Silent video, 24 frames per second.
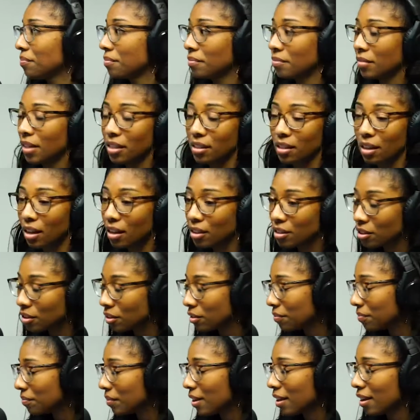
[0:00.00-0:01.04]
That's a
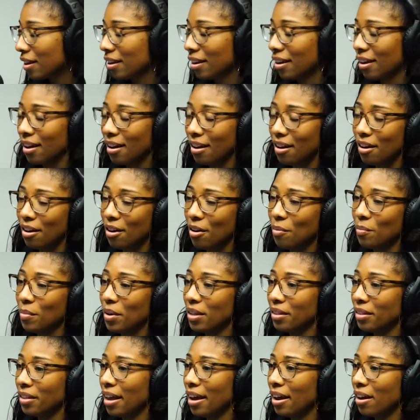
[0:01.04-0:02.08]
hustle. Right.
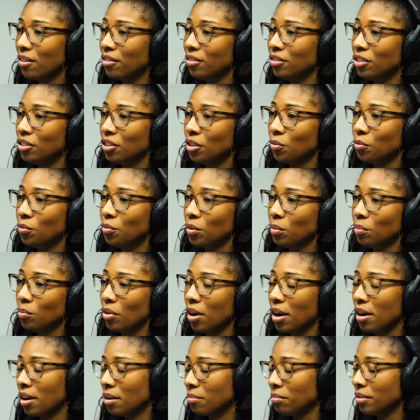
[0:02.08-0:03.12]
And now, you know, we're
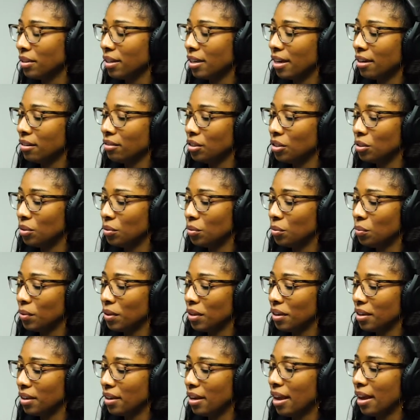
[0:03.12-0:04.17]
brought up now to
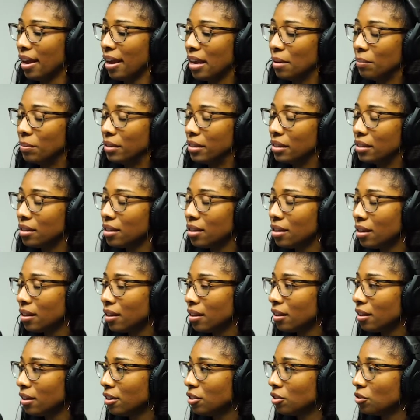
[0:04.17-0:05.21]
be
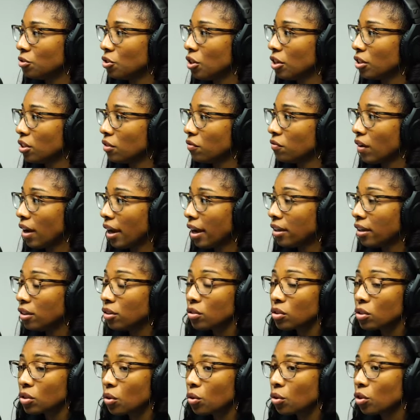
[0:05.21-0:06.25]
ABC, and you have to find
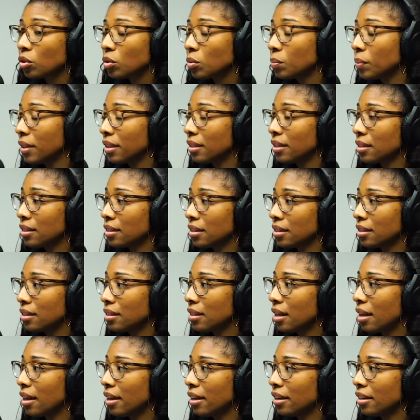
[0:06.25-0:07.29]
those local businesses.
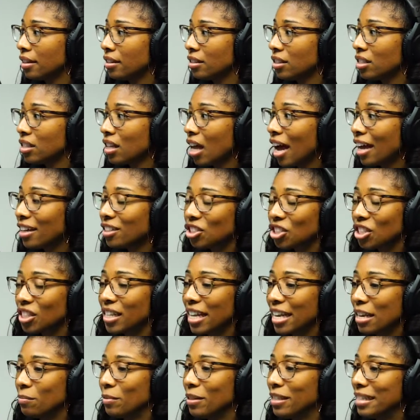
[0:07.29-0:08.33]
And it's not just
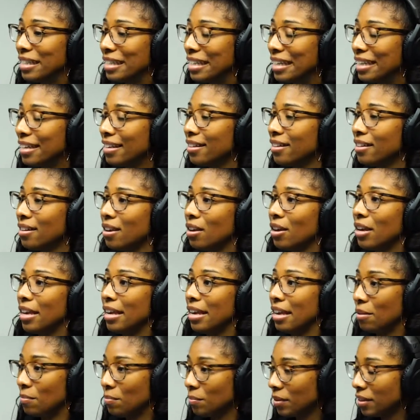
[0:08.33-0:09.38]
ABC,
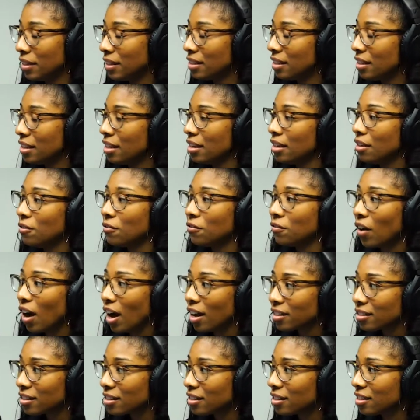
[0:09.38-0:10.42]
NBC,
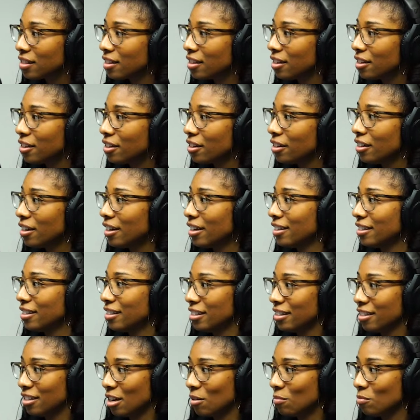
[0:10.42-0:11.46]
Fox is here,
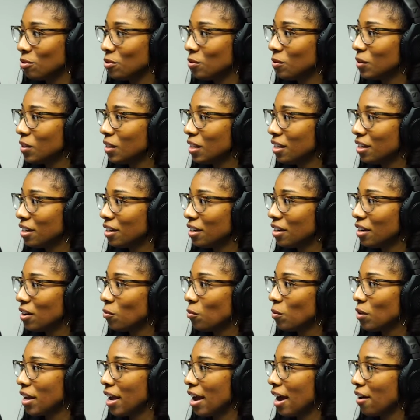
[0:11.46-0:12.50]
CW's here.
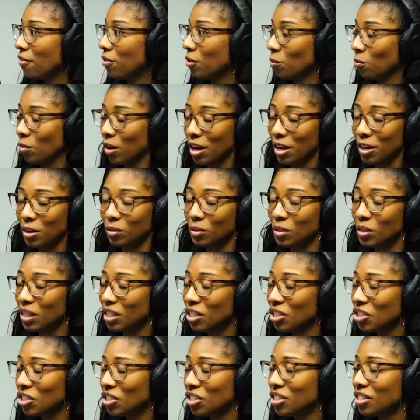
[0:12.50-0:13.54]
We have the radio
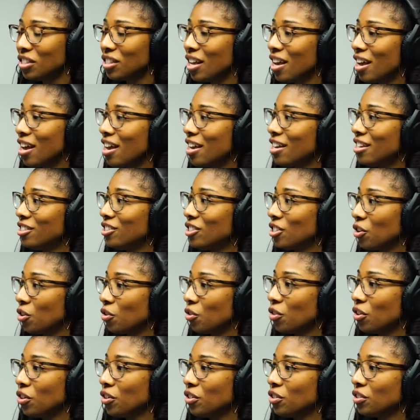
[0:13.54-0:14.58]
stations. So
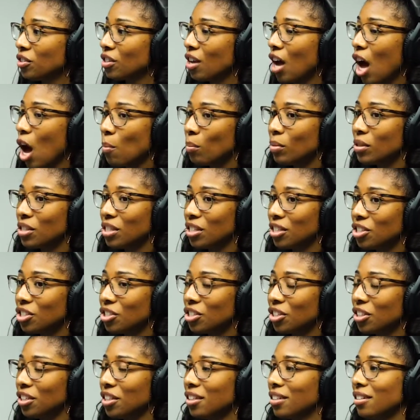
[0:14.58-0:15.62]
there's
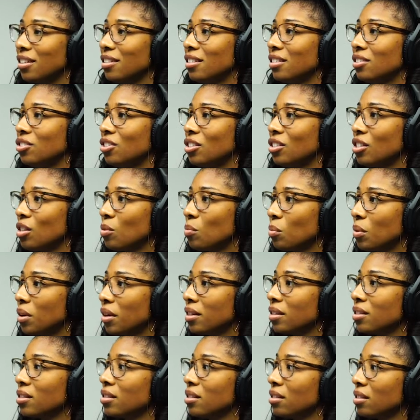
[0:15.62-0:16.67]
competition just
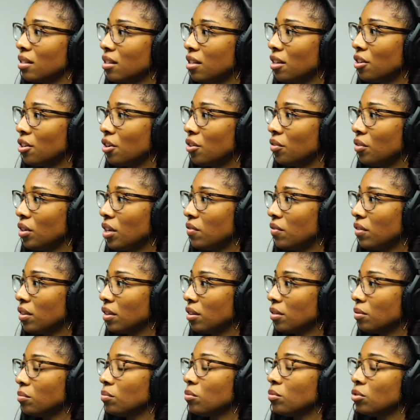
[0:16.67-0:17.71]
amongst, you know,
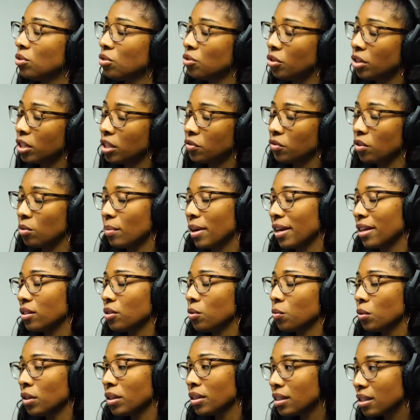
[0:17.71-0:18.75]
even transferring back to
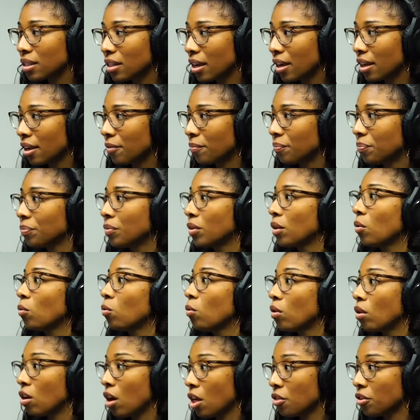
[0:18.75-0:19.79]
real estate,
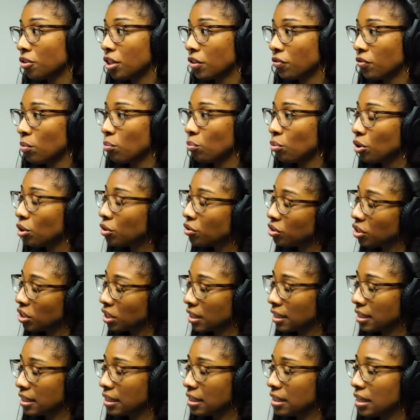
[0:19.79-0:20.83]
well, all the different
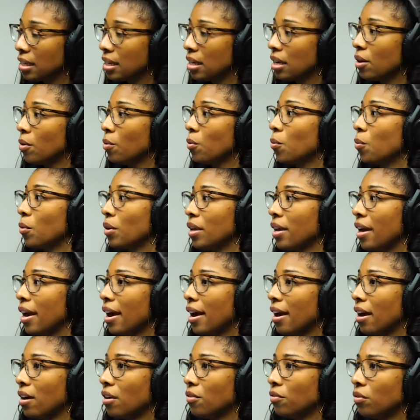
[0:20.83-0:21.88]
brokerages. We
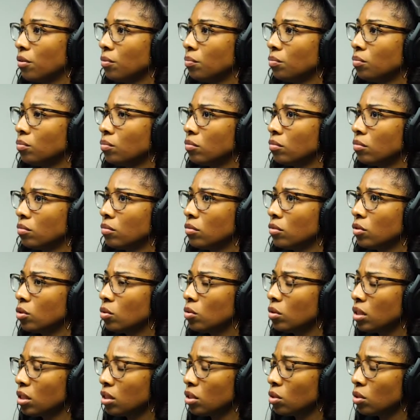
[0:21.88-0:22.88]
have, is it